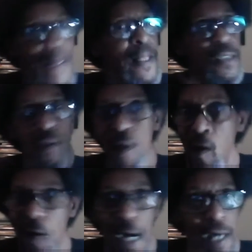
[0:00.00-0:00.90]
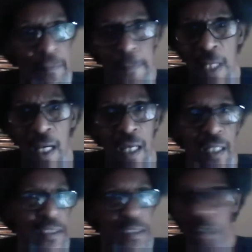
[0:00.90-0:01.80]
you know,
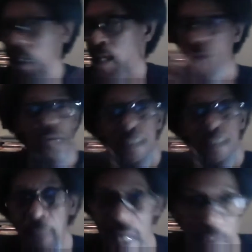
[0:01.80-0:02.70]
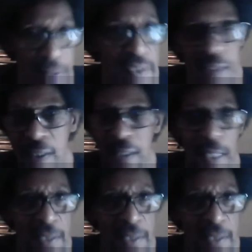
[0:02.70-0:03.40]
race baiters is